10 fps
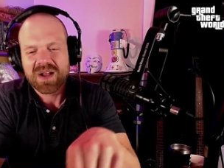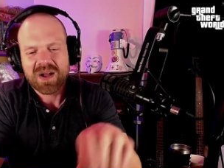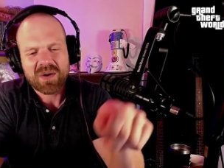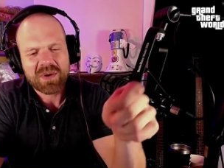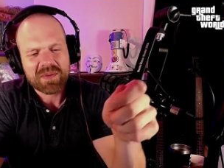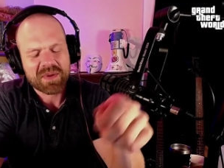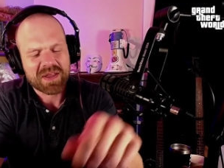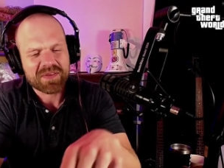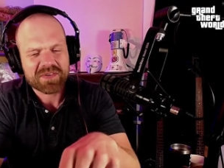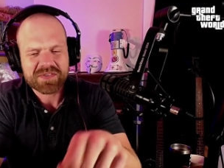oh wait a
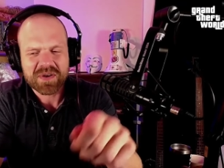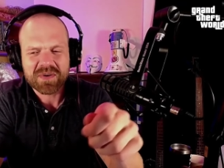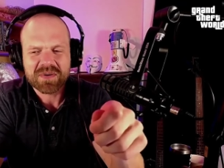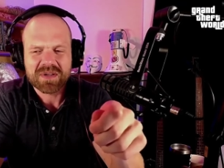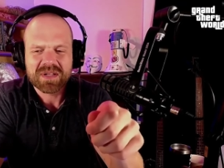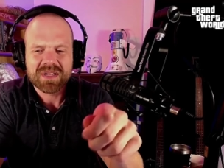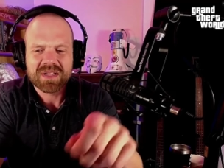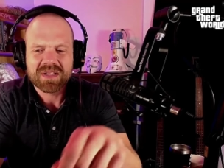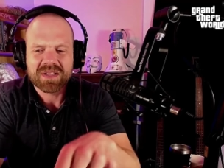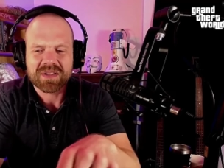minute, there's no.
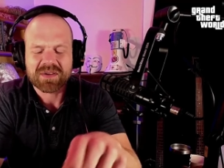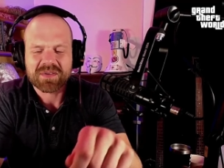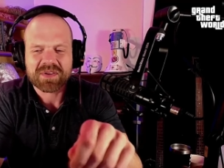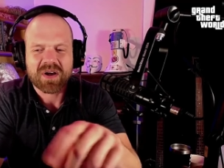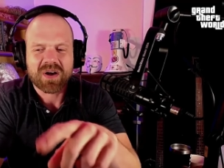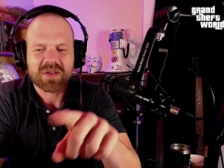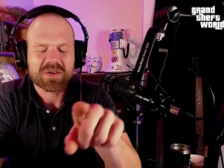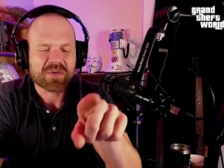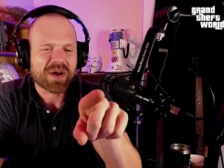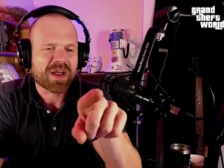It goes hollow.
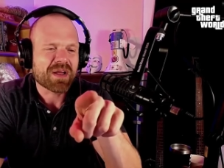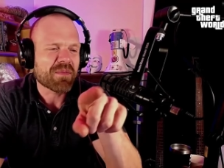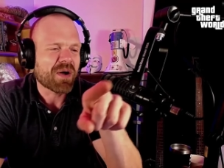And